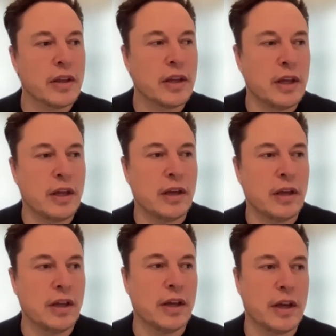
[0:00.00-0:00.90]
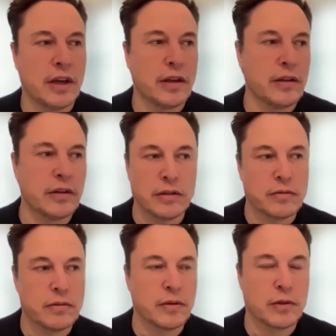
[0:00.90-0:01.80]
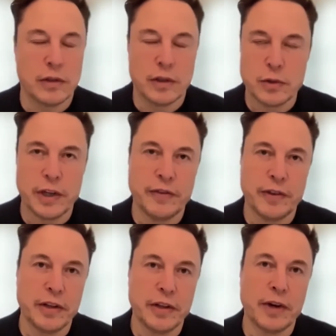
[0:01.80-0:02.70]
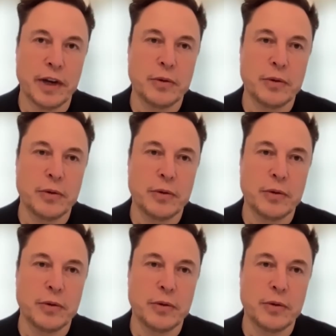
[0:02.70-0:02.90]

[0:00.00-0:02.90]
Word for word: the uh, the 20 million by